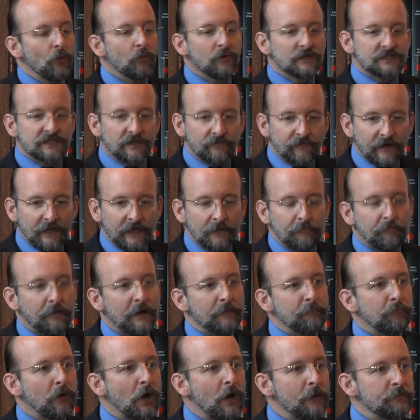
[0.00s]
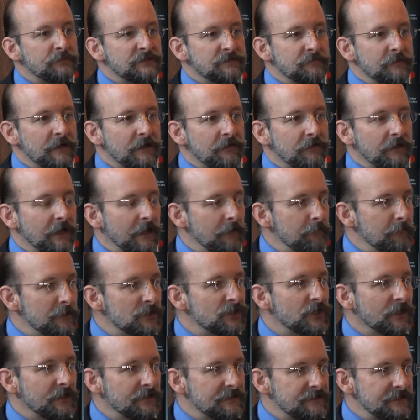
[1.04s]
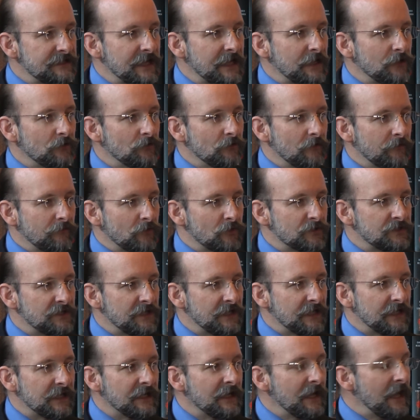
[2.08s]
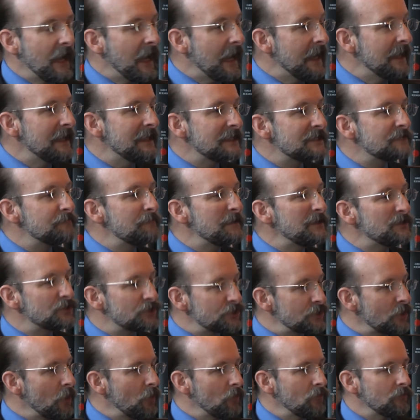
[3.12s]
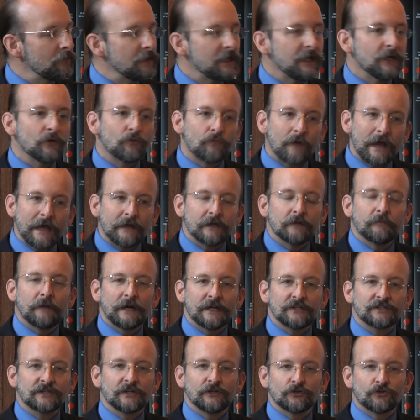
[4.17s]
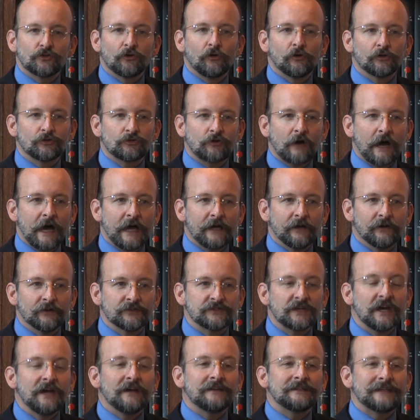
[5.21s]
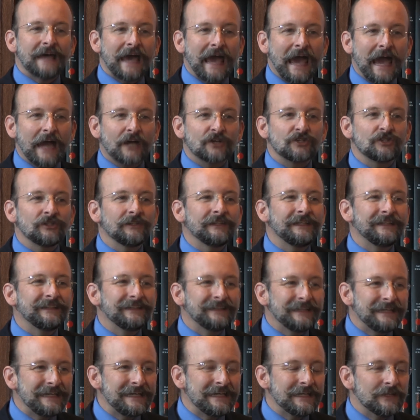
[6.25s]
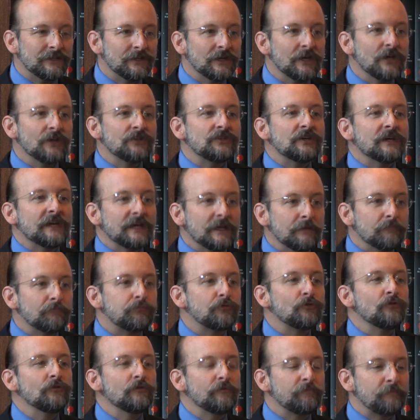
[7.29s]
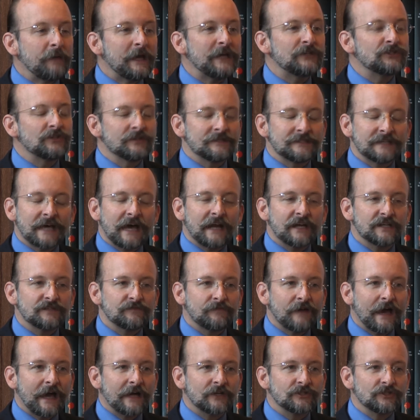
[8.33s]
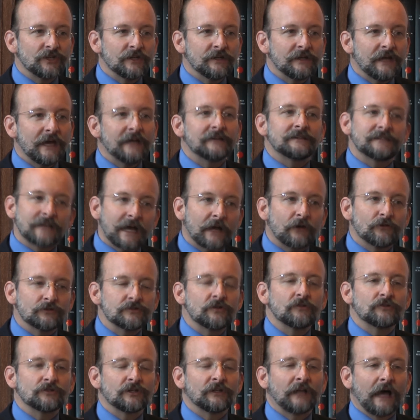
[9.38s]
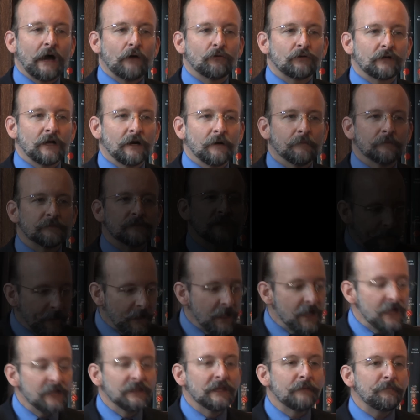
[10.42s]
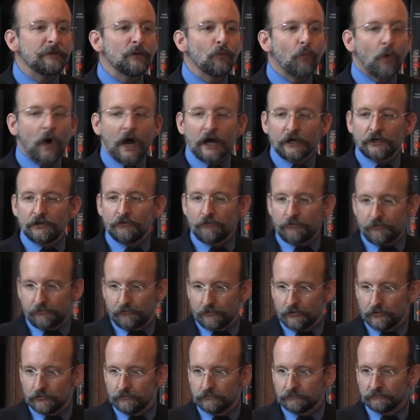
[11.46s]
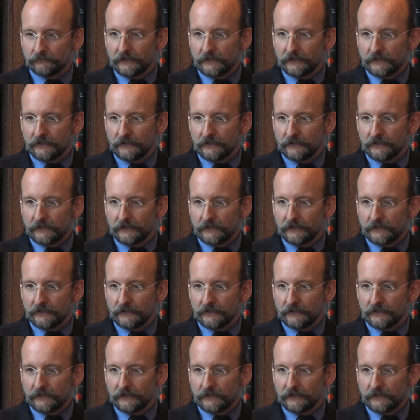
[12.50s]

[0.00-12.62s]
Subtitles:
was developed by Bob Smith at Michigan State University, and it's been shown in randomized controlled trials to actually lead to improved patient satisfaction and psychosocial outcomes. Let me walk you through